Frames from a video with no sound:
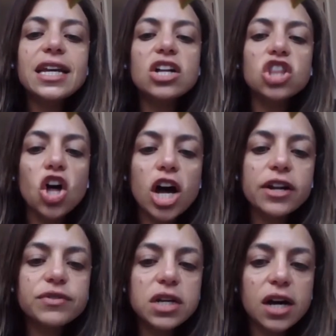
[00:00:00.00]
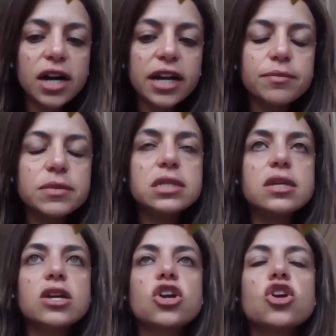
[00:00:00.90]
And I think a lot of
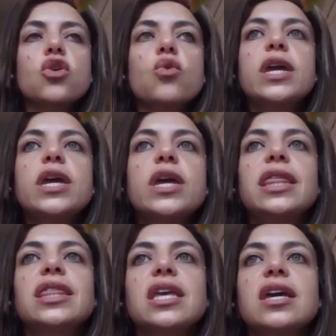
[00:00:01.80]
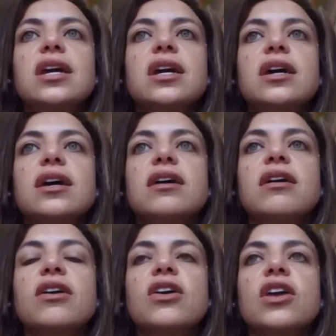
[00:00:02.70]
times we think
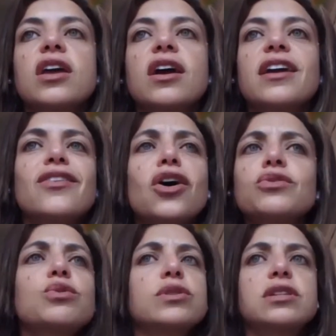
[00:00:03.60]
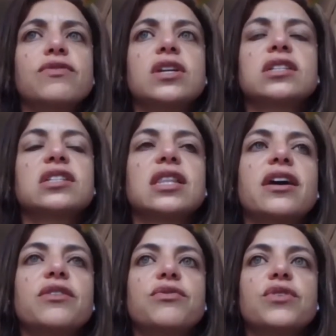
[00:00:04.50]
in all sorts of things
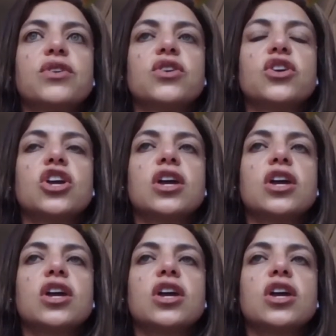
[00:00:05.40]
in life